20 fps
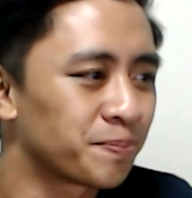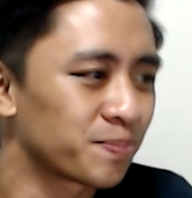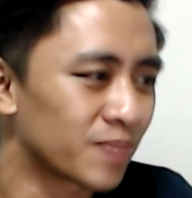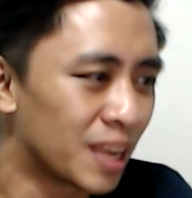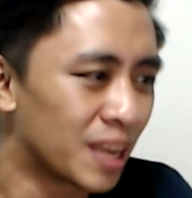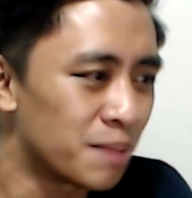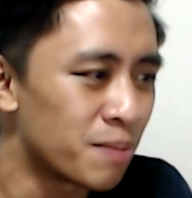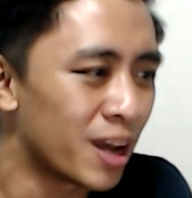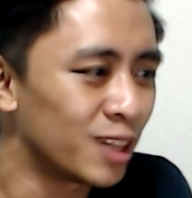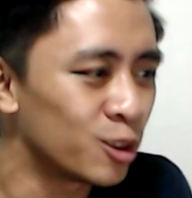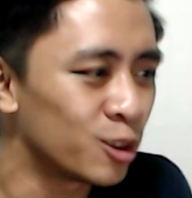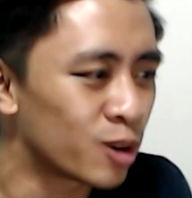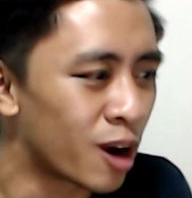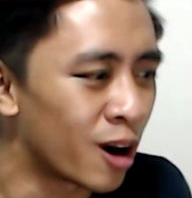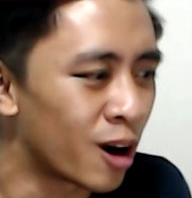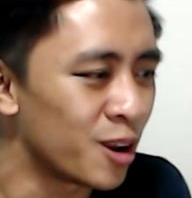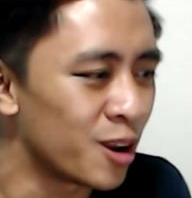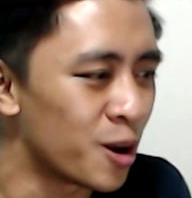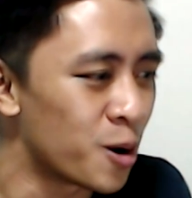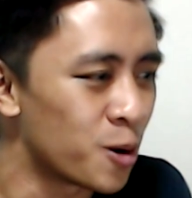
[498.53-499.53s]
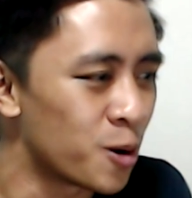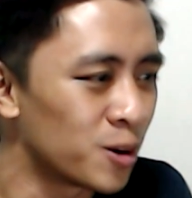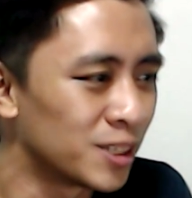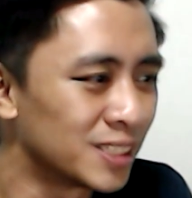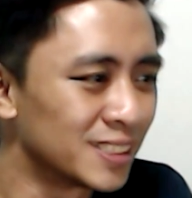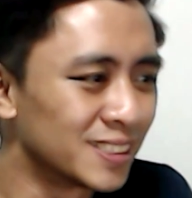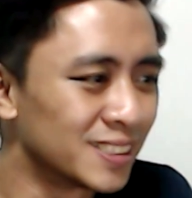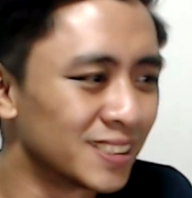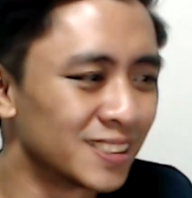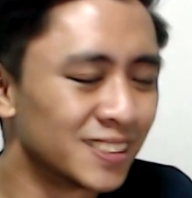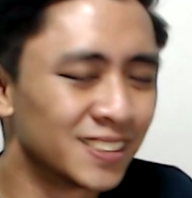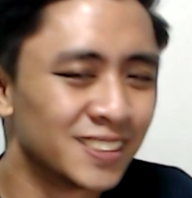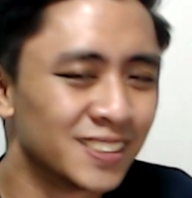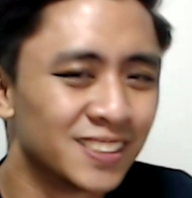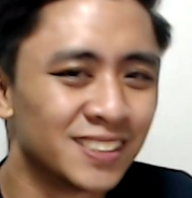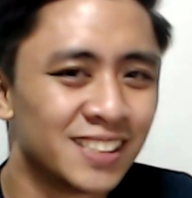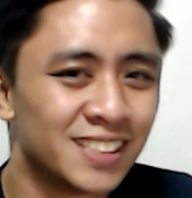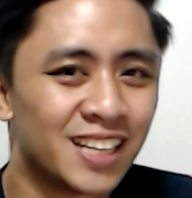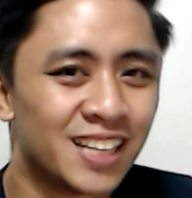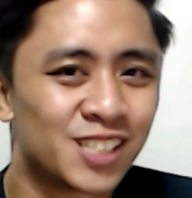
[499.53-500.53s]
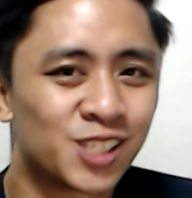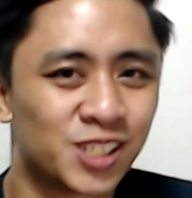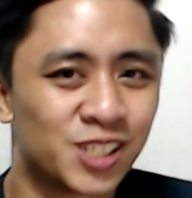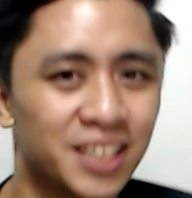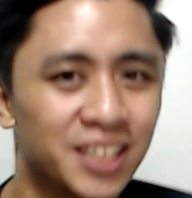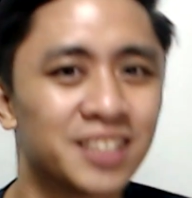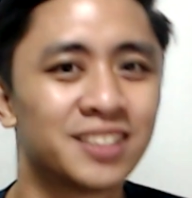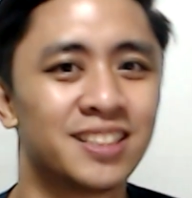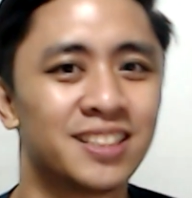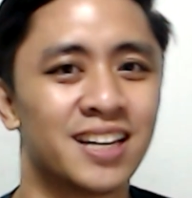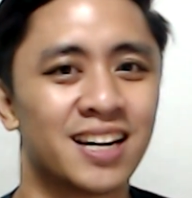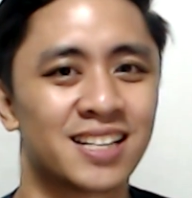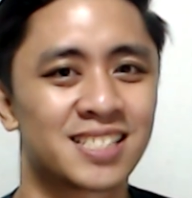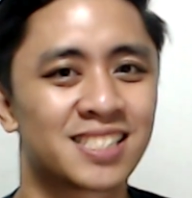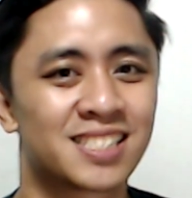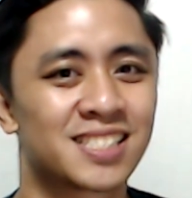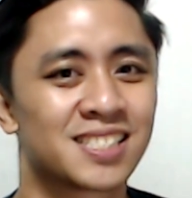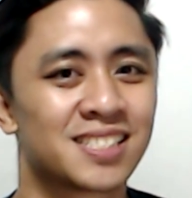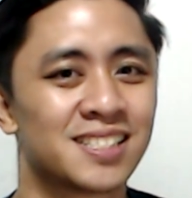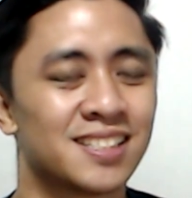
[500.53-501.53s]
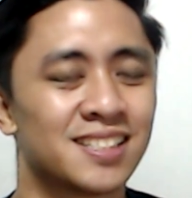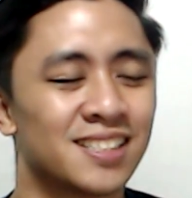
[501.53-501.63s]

And my Lucario is shieldless.